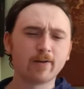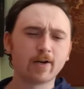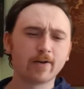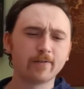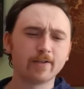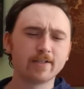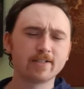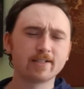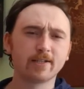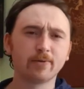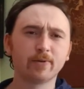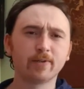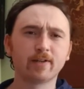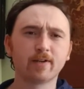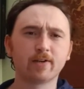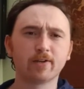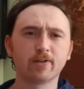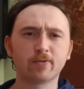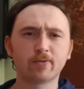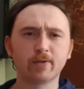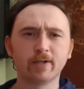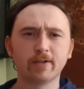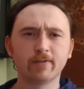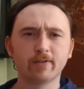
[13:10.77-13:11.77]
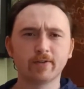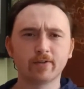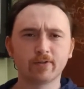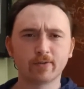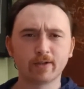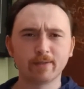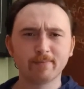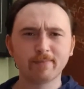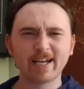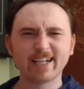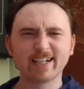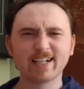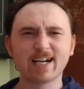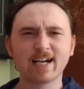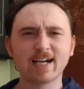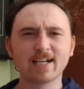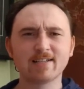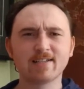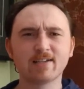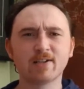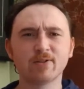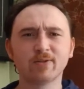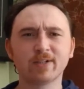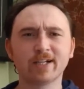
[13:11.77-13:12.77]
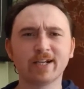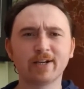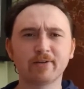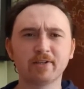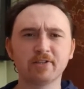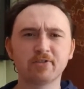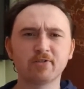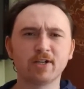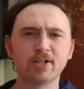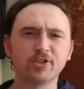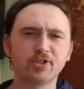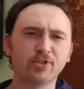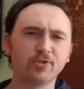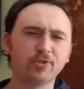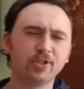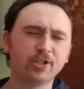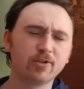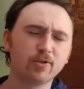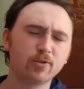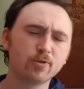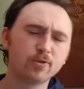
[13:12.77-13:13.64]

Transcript: obviously, with our three main guys out, and Gary Trent Jr.,